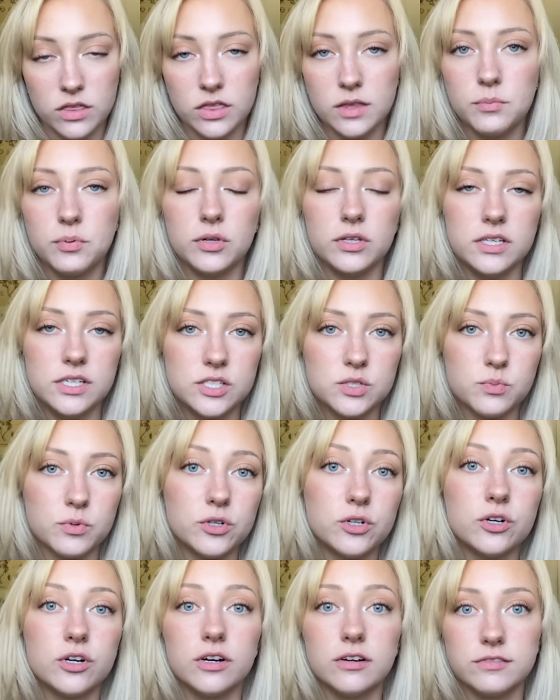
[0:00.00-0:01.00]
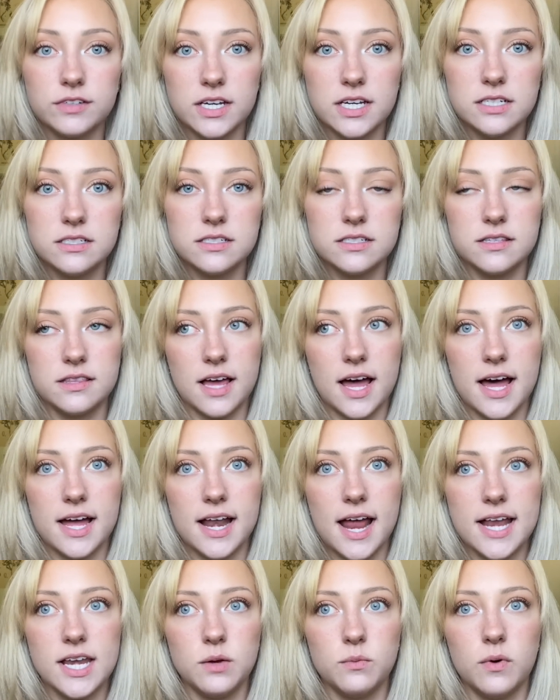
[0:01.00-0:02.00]
The police were nervous that
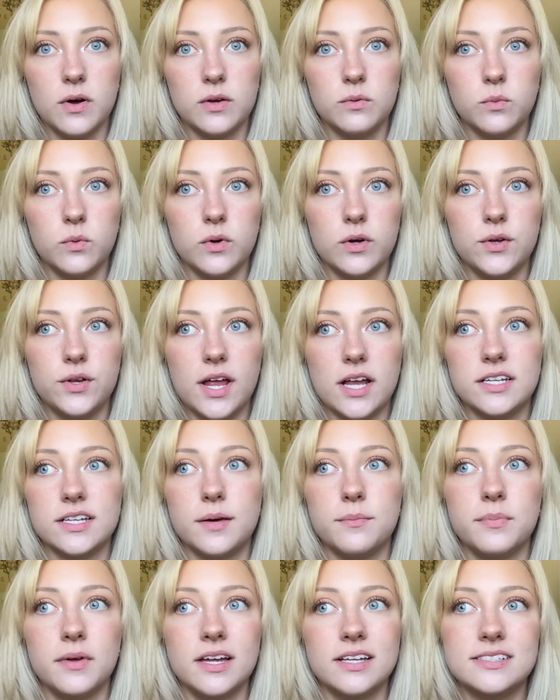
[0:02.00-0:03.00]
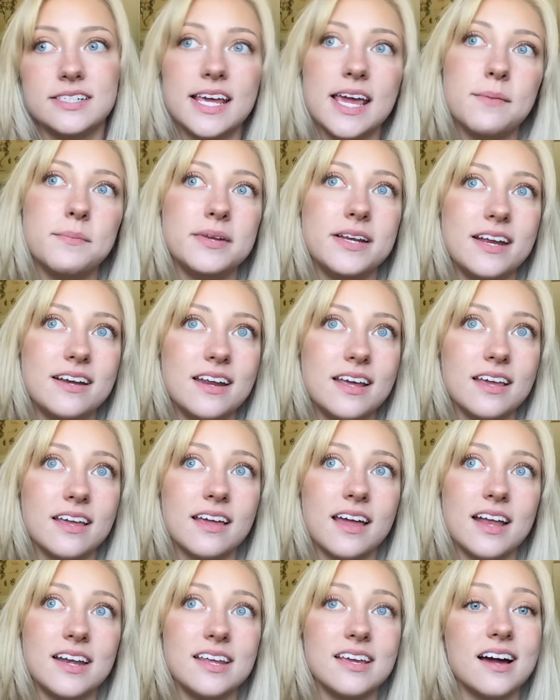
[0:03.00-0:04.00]
anyone would end up contaminating
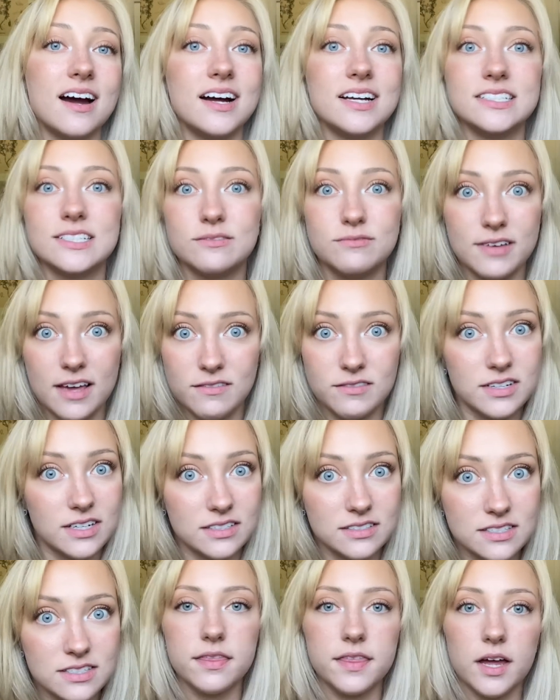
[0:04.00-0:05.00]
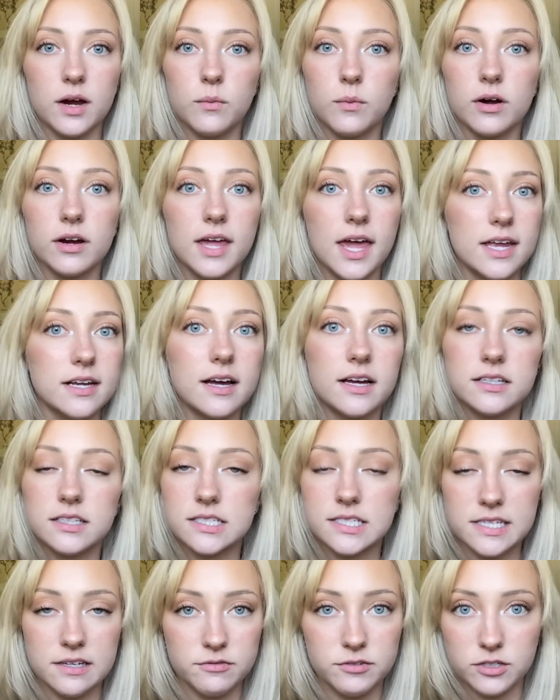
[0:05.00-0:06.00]
any kind of evidence. There were canine
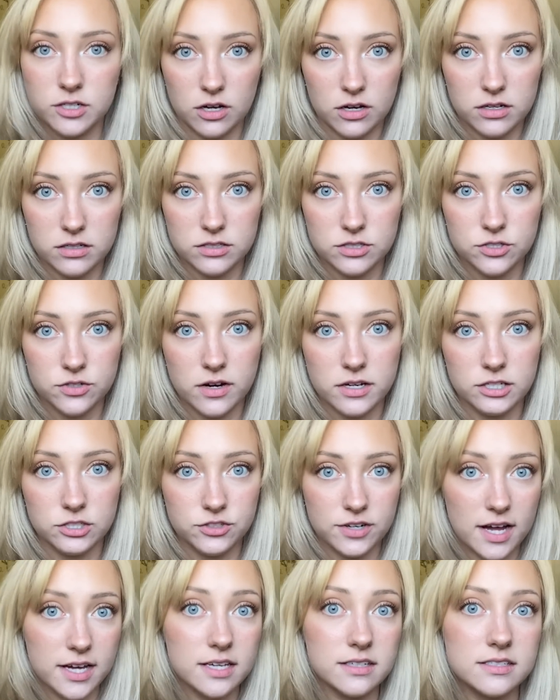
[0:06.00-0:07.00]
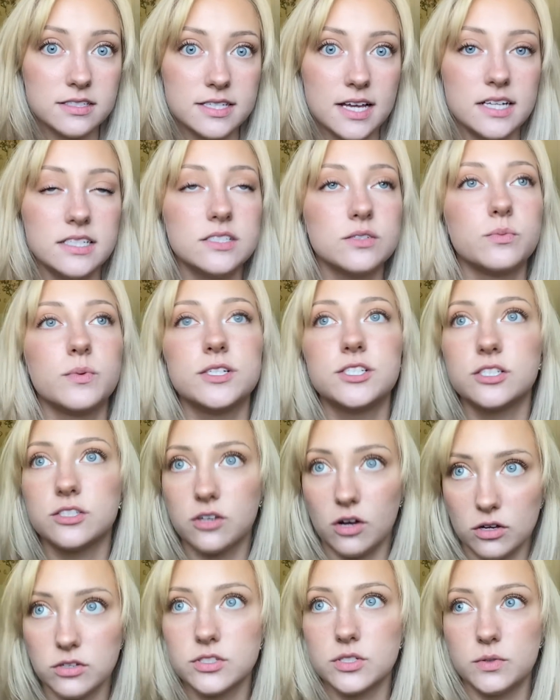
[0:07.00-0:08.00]
sniffer dogs trying to track his scent, which is
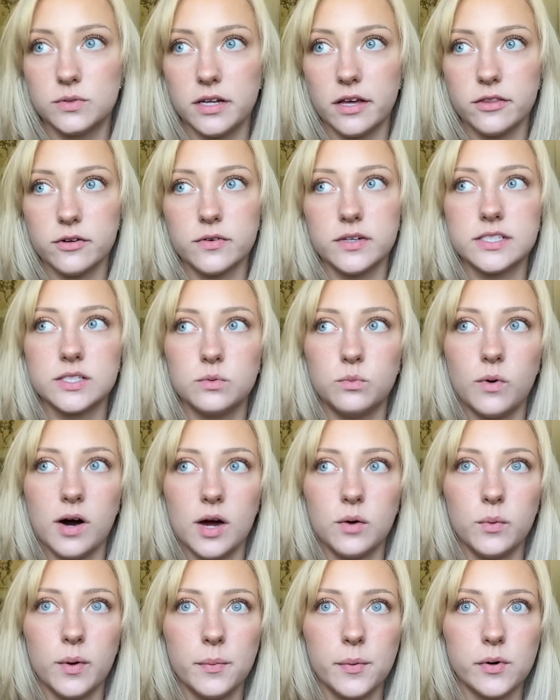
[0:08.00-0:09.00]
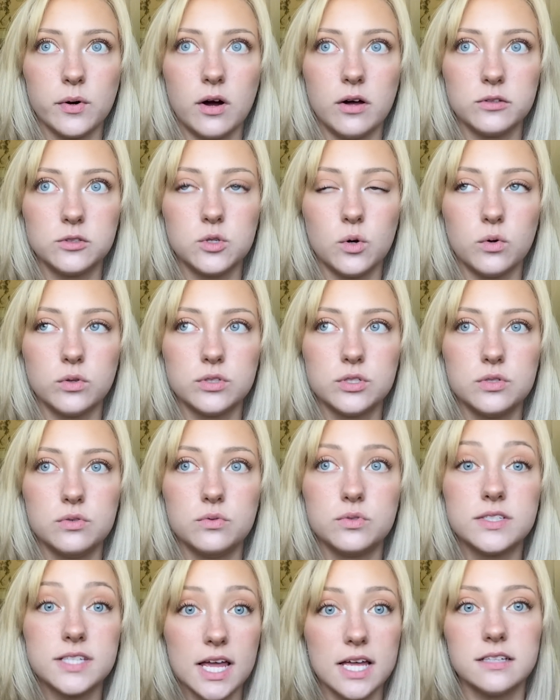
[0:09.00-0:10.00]
also another reason why we were all told to
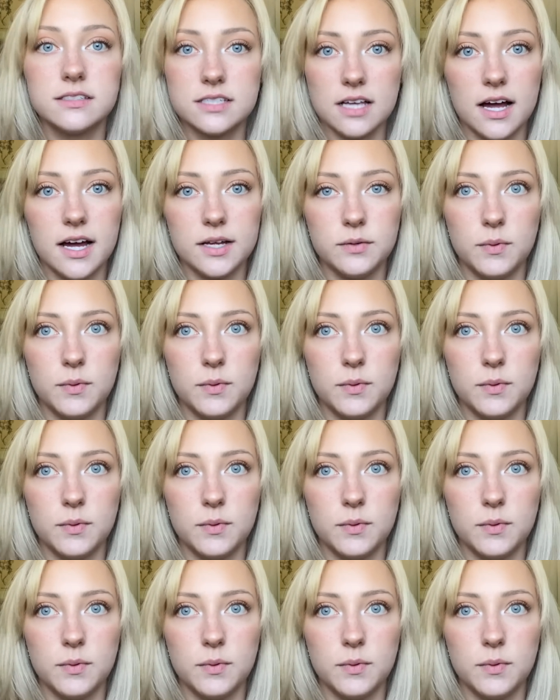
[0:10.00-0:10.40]
stay inside.